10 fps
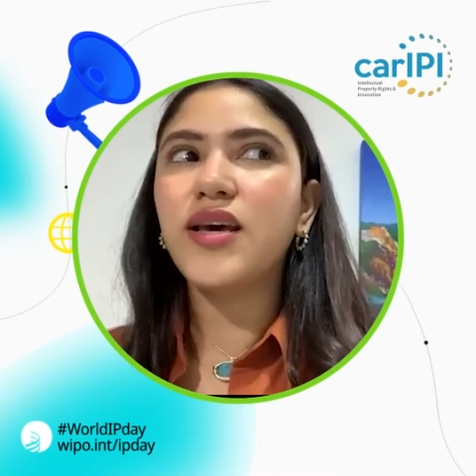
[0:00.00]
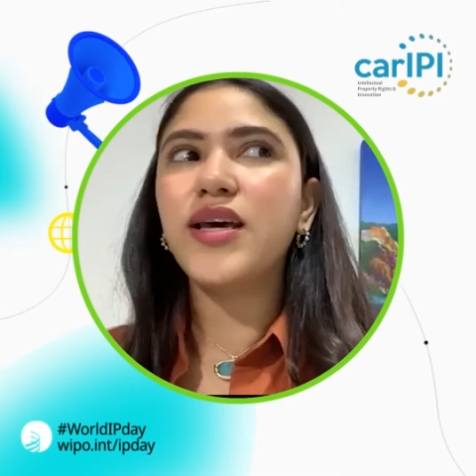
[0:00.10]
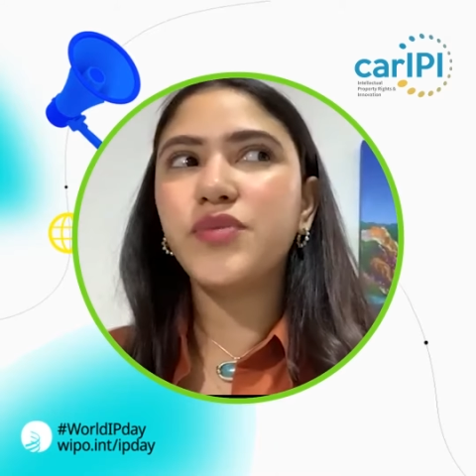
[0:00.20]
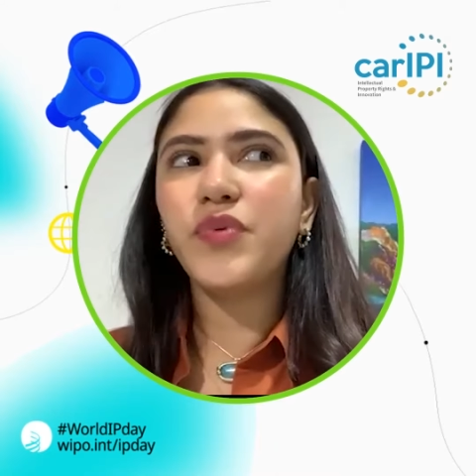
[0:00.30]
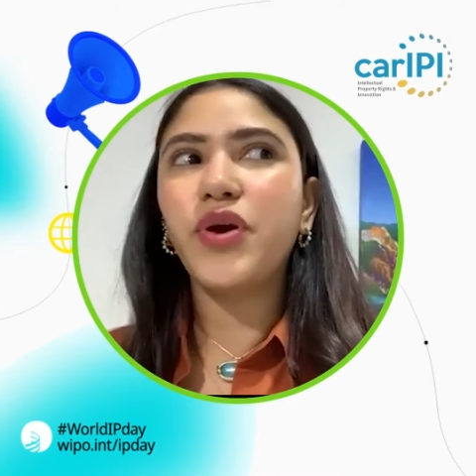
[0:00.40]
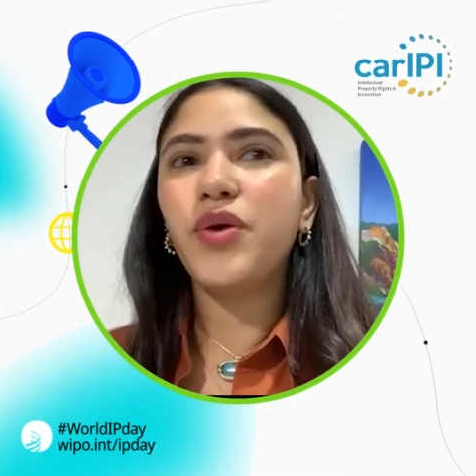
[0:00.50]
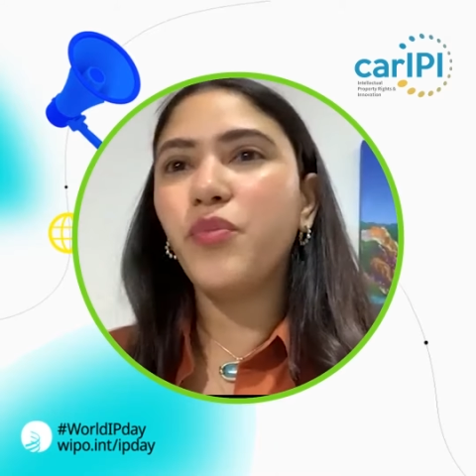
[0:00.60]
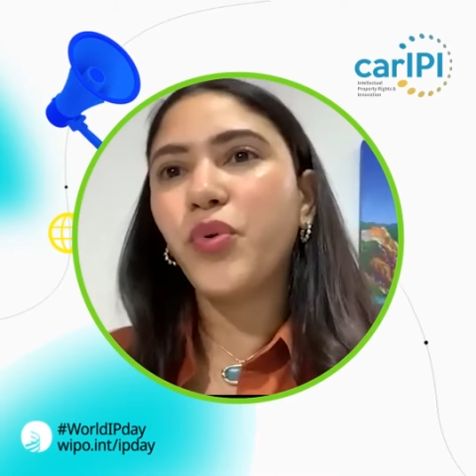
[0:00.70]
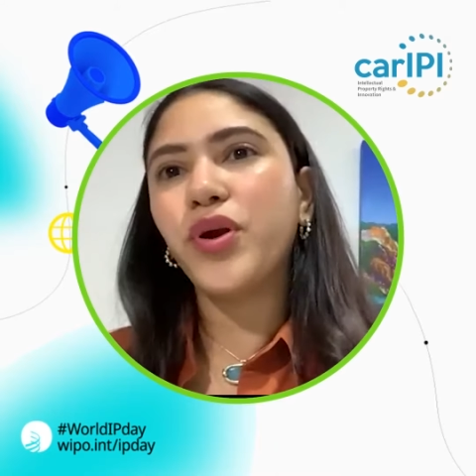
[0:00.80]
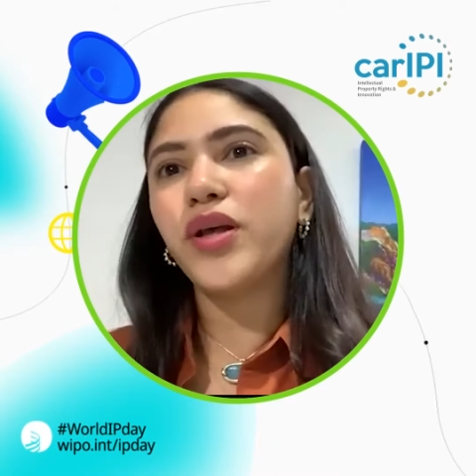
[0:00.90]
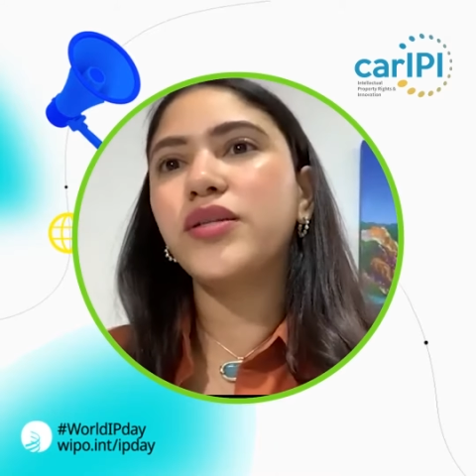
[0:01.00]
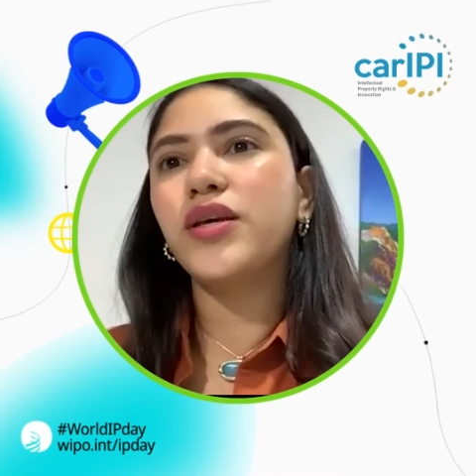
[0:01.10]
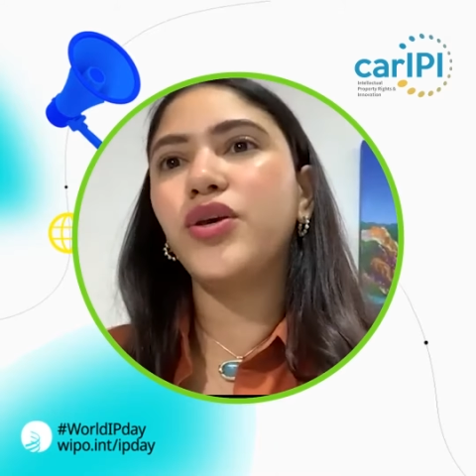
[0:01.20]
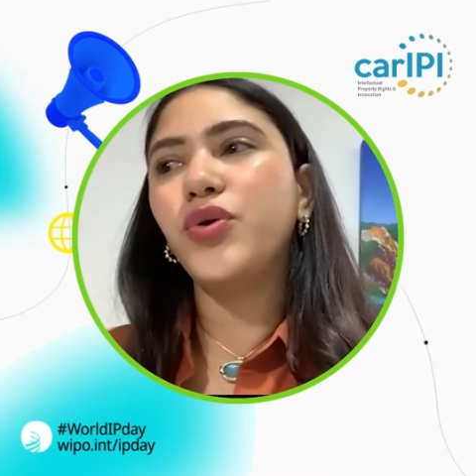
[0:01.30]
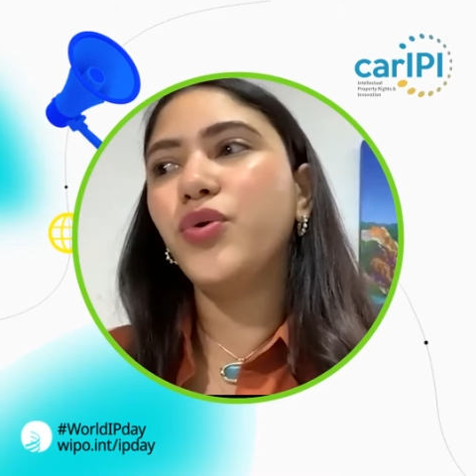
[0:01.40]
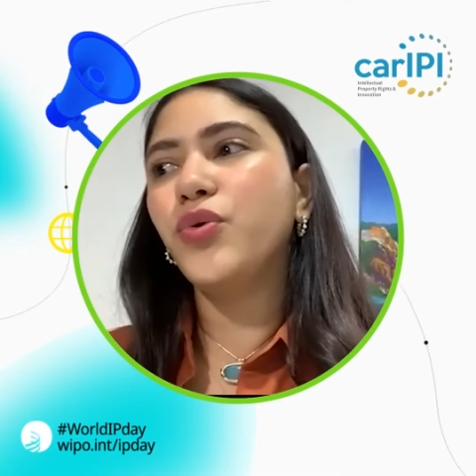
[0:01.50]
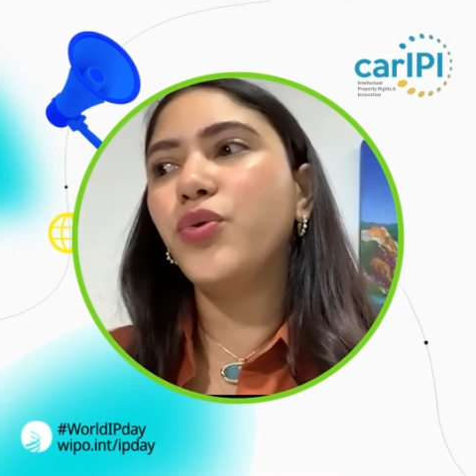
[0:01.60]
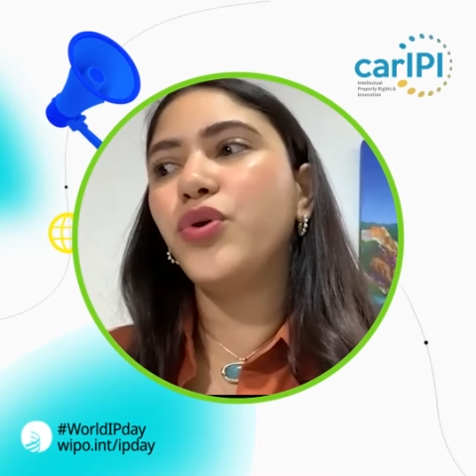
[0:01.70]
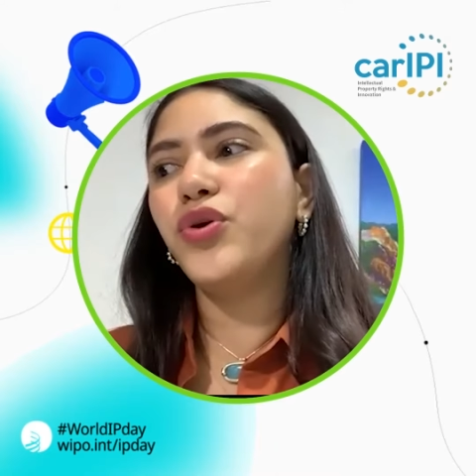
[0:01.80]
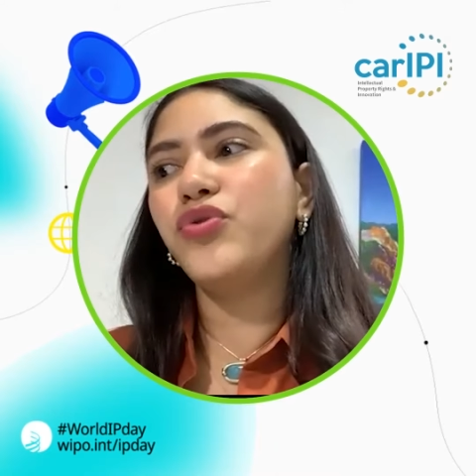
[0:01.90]
It's very important that
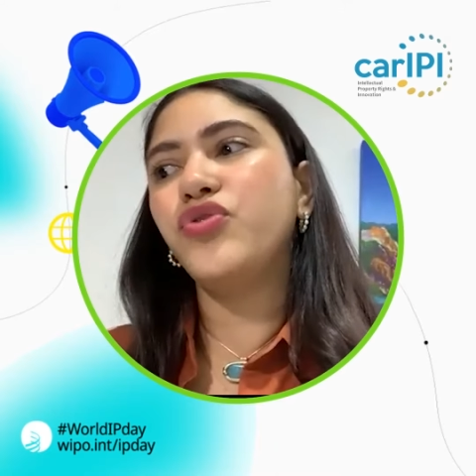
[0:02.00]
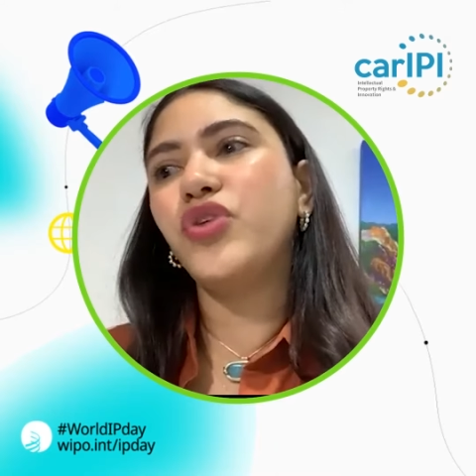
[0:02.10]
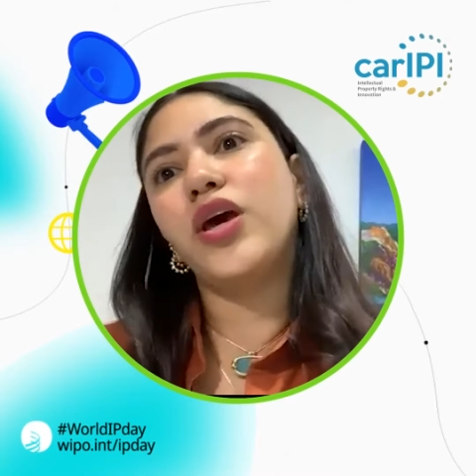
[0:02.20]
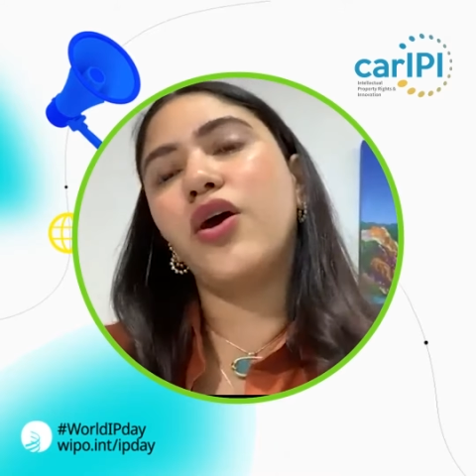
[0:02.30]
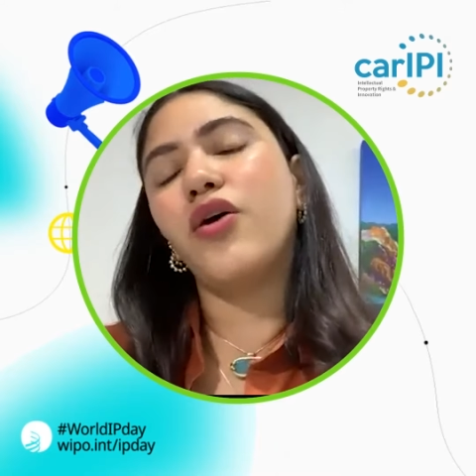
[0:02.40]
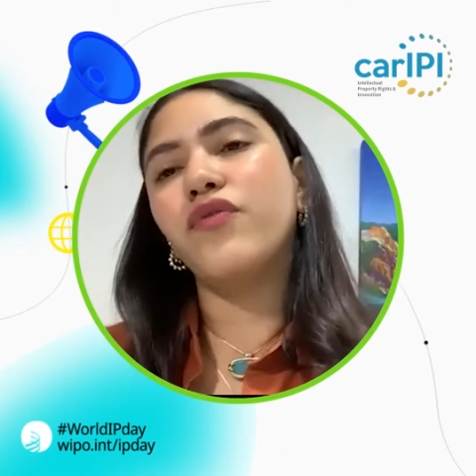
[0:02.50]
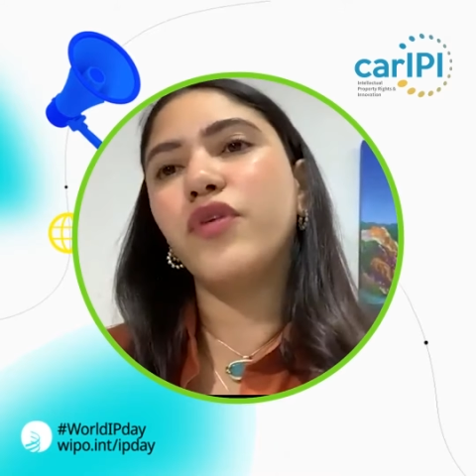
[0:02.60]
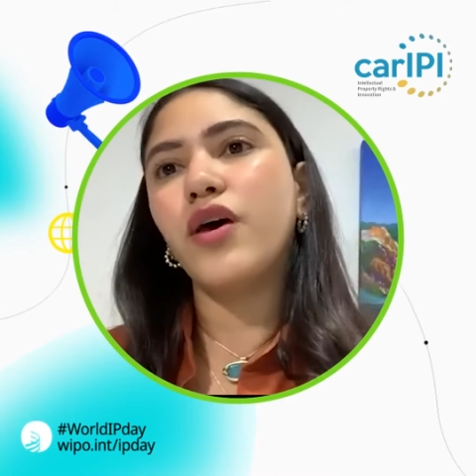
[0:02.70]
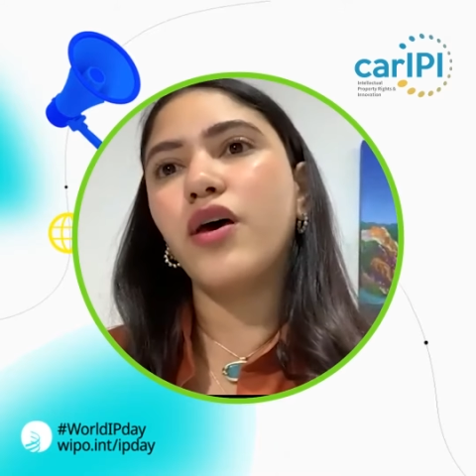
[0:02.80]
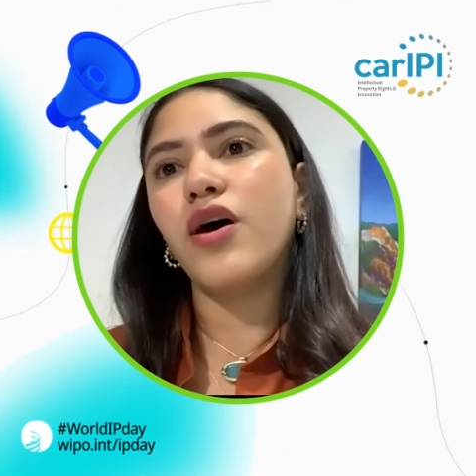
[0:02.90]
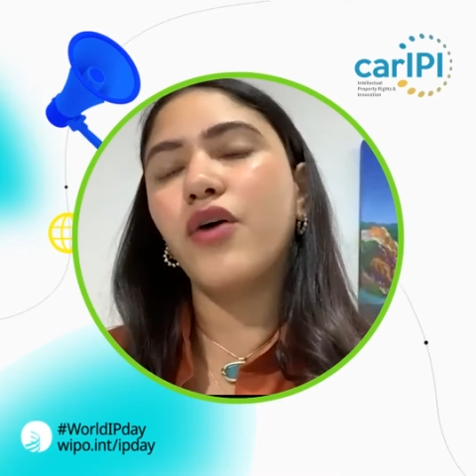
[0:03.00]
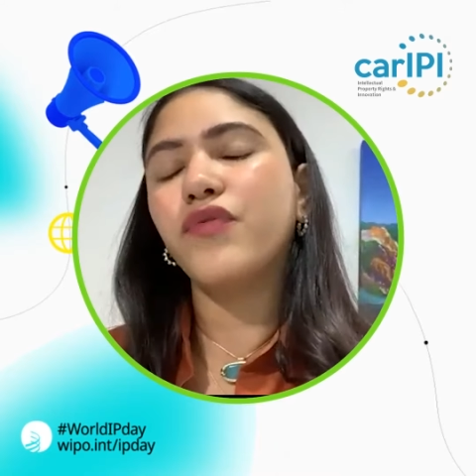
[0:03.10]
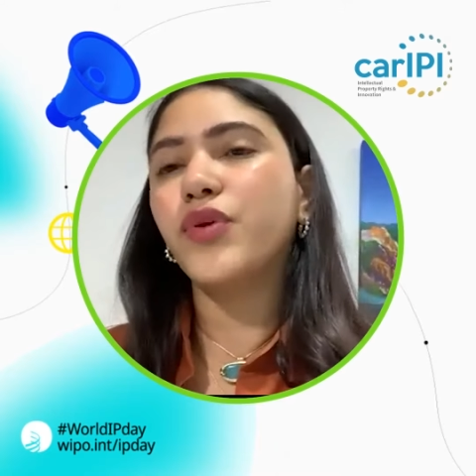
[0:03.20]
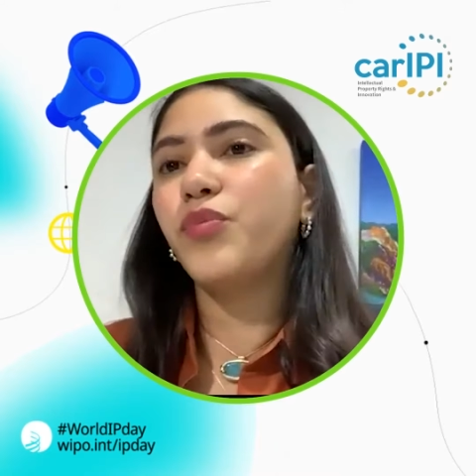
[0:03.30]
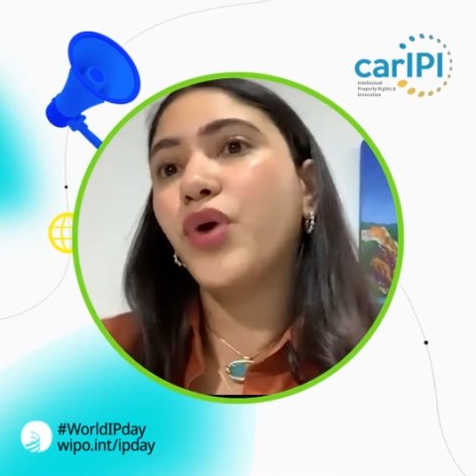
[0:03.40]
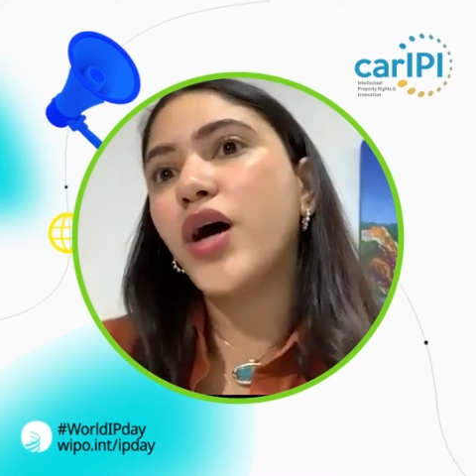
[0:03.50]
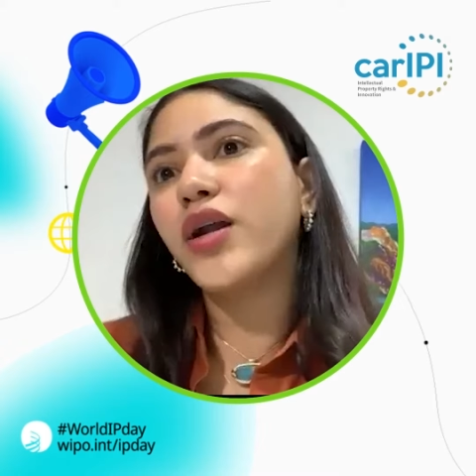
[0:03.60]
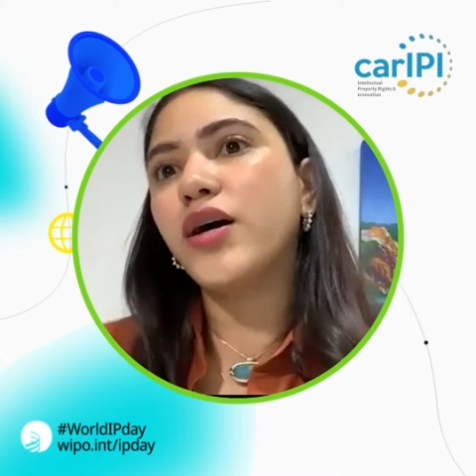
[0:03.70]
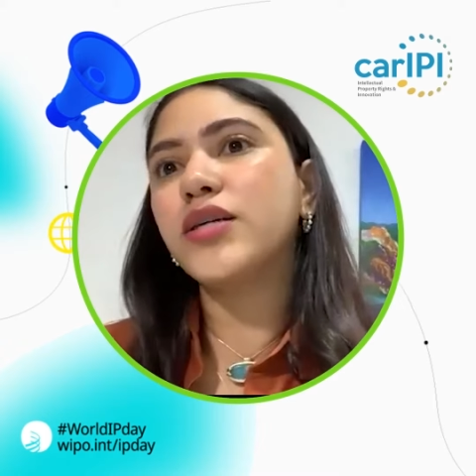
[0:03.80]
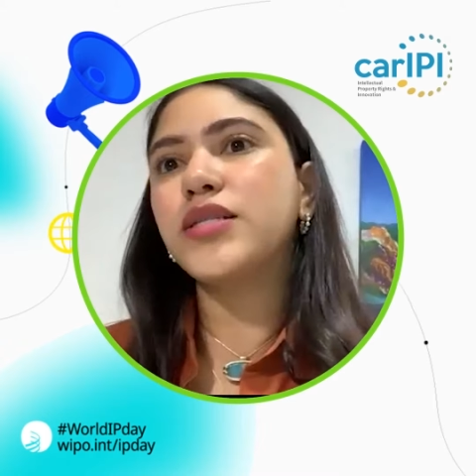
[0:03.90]
you take care of the
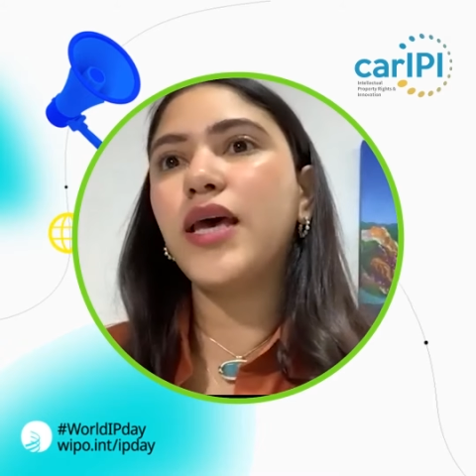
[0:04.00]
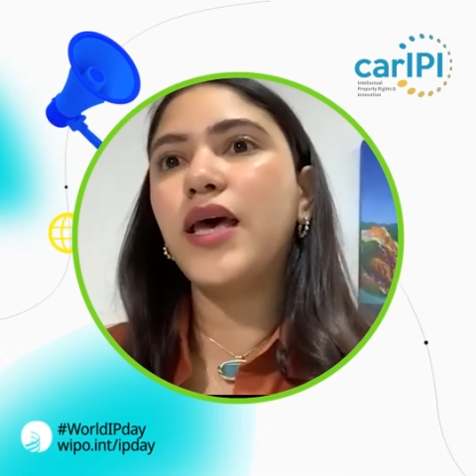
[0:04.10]
product